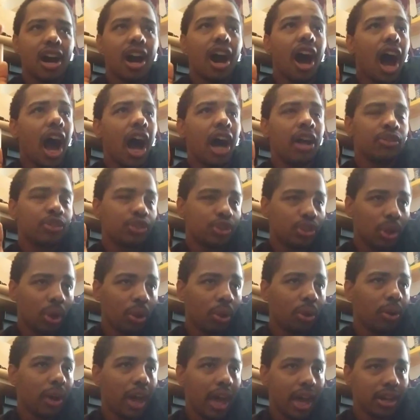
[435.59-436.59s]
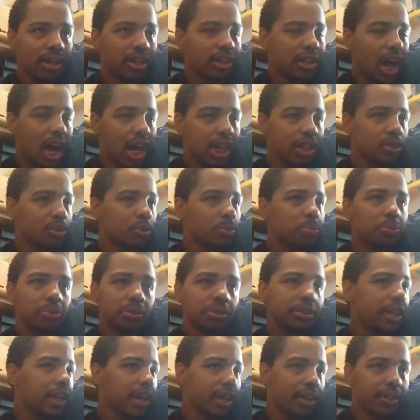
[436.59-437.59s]
Han Solo had an honorable
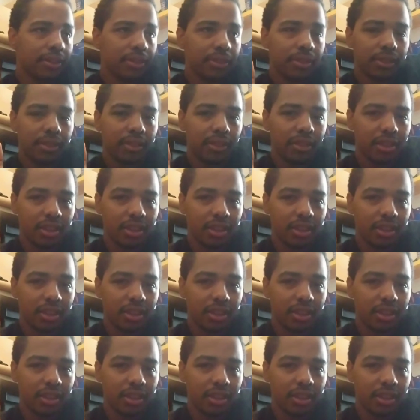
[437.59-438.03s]
death.